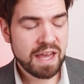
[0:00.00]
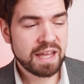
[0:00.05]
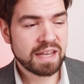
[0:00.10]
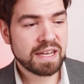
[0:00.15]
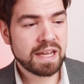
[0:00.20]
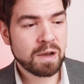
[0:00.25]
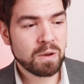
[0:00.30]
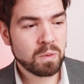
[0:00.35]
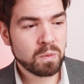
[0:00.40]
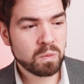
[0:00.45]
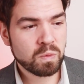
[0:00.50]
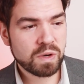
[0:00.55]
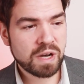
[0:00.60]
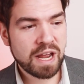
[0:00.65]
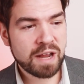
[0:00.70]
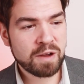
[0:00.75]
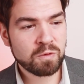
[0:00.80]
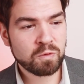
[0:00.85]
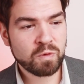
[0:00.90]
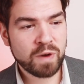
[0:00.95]
Now, would
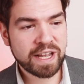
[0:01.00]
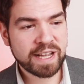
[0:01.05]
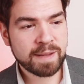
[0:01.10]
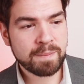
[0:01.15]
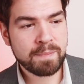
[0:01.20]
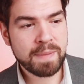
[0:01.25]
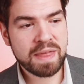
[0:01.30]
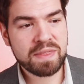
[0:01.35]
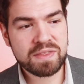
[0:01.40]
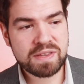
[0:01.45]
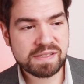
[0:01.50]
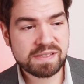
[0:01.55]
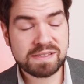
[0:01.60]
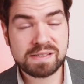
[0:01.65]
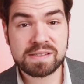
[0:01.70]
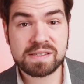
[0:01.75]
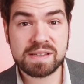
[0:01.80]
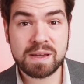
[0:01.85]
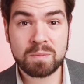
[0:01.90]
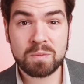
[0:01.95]
I recommend this
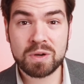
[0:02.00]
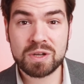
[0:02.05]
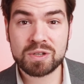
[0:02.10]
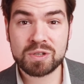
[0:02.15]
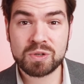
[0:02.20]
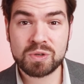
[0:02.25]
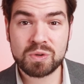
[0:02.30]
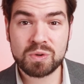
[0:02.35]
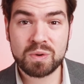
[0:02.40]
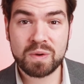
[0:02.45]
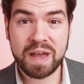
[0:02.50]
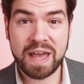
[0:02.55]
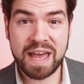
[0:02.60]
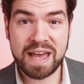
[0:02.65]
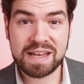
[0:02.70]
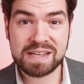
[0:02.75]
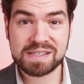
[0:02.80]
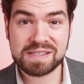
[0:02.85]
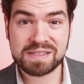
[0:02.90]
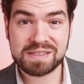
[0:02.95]
to someone who
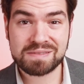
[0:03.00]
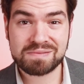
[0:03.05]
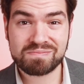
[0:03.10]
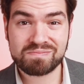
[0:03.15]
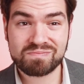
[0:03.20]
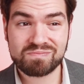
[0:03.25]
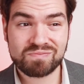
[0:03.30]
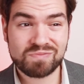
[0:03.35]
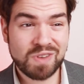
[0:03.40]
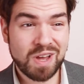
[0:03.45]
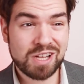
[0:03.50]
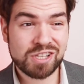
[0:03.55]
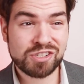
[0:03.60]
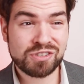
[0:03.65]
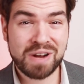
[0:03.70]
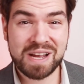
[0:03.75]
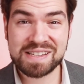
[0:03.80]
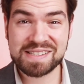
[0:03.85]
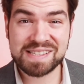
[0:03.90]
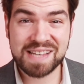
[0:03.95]
has not
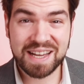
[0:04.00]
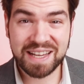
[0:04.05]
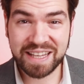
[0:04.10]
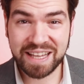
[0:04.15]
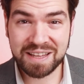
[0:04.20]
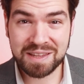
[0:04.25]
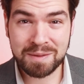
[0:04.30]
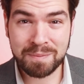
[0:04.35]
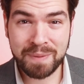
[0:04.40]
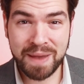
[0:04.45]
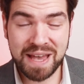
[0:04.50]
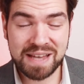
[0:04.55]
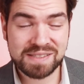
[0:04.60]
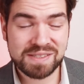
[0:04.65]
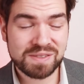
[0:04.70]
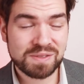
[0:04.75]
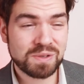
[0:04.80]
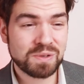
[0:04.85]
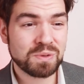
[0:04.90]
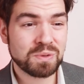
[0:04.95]
tried sake in the
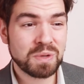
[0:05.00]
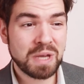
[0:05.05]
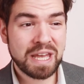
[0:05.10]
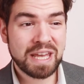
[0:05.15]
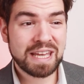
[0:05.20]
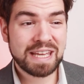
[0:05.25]
past, who